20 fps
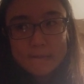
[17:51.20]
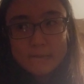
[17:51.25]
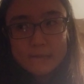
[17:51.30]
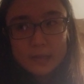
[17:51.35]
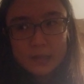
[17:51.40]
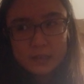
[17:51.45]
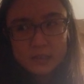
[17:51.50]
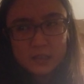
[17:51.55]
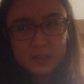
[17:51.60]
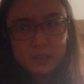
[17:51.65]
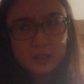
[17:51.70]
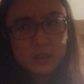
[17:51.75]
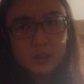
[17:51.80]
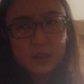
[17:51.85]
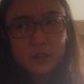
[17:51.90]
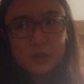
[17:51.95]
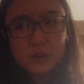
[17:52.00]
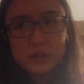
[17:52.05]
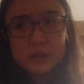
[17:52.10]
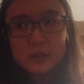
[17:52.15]
That takes
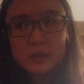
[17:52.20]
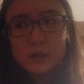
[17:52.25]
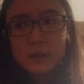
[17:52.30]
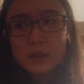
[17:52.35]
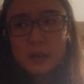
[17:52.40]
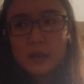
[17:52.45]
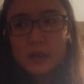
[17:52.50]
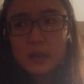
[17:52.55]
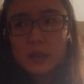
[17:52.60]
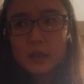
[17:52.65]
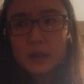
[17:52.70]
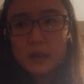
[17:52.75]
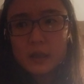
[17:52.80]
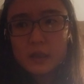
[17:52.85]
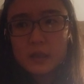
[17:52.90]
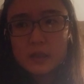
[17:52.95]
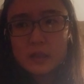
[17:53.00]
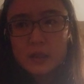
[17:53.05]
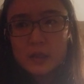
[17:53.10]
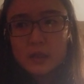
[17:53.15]
years,
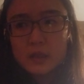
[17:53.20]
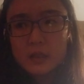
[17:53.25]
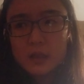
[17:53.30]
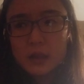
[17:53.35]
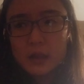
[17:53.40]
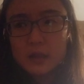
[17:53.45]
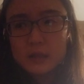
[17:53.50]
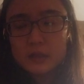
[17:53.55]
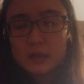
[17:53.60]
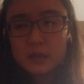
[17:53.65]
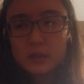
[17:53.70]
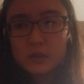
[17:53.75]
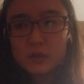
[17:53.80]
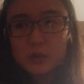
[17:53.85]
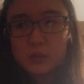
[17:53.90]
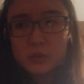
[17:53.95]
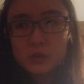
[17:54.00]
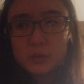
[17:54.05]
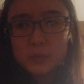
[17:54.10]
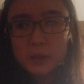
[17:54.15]
and that takes so
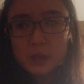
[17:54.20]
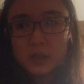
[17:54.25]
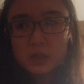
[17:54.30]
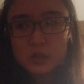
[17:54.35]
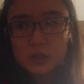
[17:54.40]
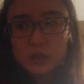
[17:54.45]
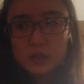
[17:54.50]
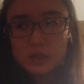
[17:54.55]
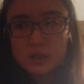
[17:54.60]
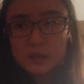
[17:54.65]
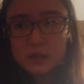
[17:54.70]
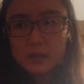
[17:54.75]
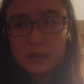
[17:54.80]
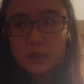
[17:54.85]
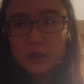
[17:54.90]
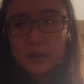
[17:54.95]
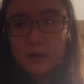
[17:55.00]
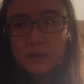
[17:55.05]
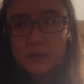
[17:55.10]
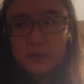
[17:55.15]
much patience and
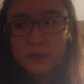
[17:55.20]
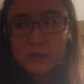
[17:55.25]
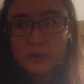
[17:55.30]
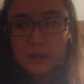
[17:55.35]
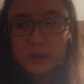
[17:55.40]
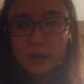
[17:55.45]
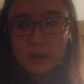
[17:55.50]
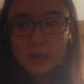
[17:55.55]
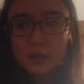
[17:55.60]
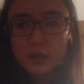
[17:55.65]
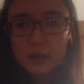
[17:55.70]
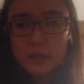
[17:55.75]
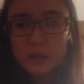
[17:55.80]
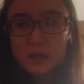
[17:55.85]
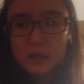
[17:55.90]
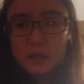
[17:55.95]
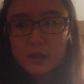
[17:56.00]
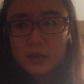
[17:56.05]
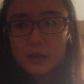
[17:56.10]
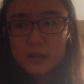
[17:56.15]
love.
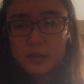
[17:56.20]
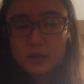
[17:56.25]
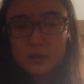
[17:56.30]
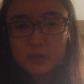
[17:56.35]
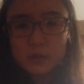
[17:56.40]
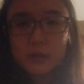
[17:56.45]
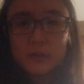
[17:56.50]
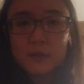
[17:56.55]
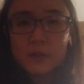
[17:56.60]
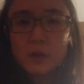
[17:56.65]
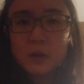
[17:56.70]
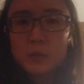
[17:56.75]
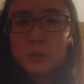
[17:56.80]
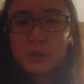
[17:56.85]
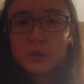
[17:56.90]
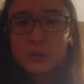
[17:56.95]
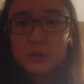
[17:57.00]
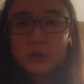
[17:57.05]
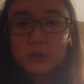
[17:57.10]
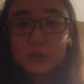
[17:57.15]
That's why
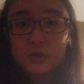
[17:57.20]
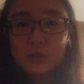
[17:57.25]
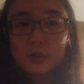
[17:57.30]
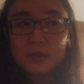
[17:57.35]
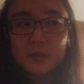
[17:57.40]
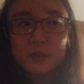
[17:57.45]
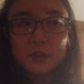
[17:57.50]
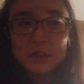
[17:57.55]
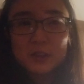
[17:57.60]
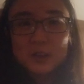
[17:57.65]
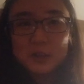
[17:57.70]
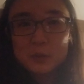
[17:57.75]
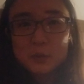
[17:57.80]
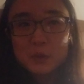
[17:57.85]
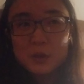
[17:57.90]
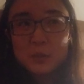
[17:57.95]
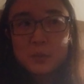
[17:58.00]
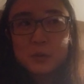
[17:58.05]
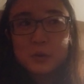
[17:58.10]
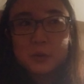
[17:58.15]
farmers are usually very nice
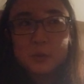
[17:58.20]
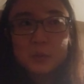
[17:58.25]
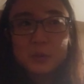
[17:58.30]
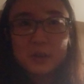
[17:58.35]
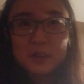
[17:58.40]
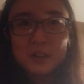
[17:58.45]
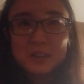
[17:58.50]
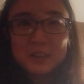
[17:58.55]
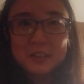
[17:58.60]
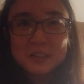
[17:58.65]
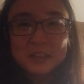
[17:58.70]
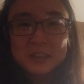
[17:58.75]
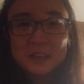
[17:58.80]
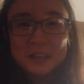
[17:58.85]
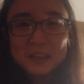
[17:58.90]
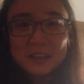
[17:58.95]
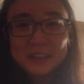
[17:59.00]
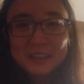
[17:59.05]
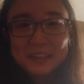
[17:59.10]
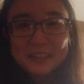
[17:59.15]
people, because
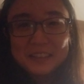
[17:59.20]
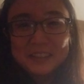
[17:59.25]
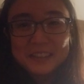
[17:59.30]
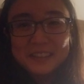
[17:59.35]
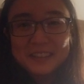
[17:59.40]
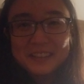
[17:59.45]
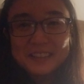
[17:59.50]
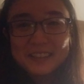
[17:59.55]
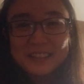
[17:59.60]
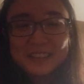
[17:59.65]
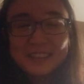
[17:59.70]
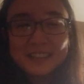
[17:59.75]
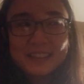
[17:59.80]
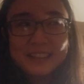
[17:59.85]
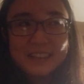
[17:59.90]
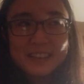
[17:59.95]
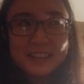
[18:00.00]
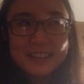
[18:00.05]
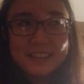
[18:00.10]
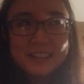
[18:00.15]

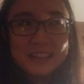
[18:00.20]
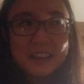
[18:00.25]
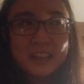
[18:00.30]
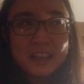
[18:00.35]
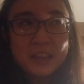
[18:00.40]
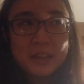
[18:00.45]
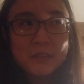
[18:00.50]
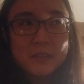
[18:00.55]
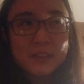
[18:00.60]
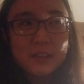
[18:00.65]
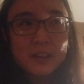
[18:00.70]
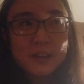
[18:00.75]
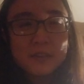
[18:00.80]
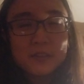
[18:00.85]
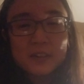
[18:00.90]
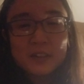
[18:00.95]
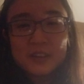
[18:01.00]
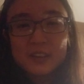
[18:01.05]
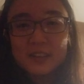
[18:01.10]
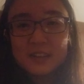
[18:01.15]
they give love
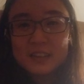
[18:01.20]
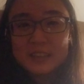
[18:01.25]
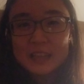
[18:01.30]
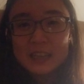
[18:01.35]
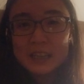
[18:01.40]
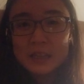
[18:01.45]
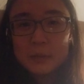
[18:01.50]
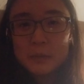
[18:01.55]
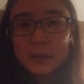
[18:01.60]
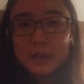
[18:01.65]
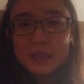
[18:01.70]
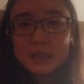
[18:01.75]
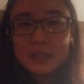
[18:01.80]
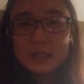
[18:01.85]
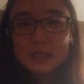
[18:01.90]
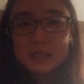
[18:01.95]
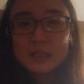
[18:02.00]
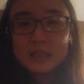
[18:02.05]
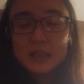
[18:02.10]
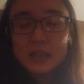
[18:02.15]
on a daily
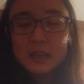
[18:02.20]
basis.